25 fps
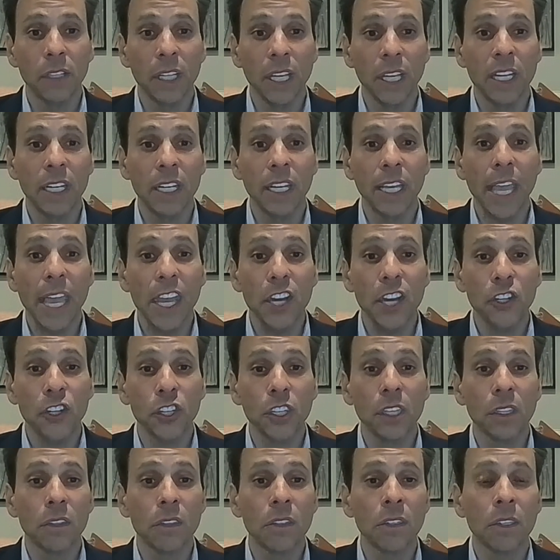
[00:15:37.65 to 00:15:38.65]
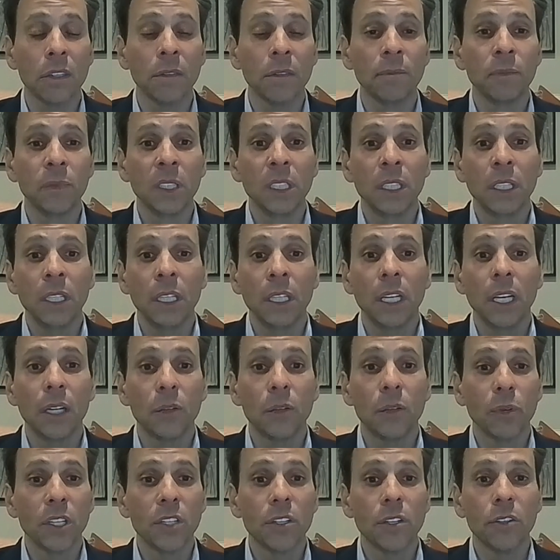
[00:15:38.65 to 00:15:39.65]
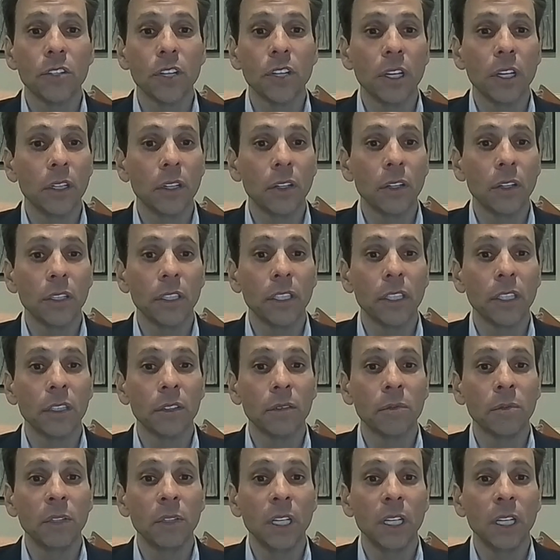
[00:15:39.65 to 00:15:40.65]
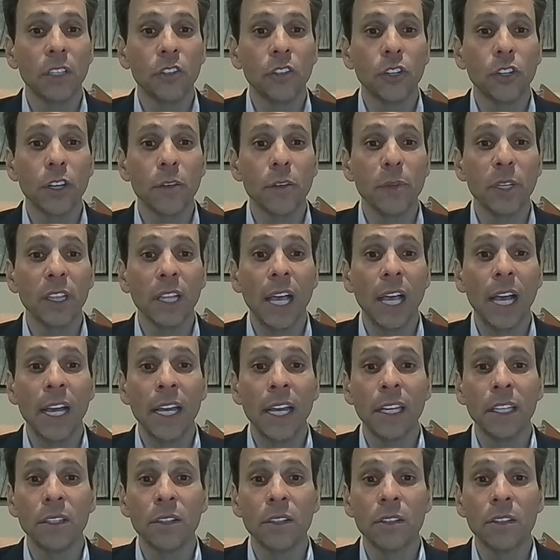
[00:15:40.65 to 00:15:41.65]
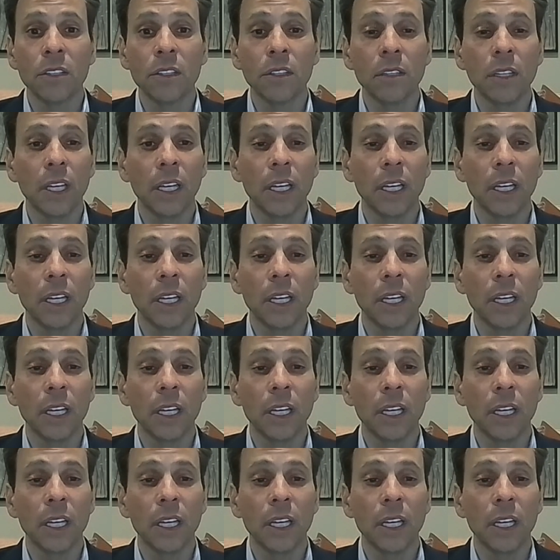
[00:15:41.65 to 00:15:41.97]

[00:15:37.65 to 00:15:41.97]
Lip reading: indications, research on earlier treatment lines,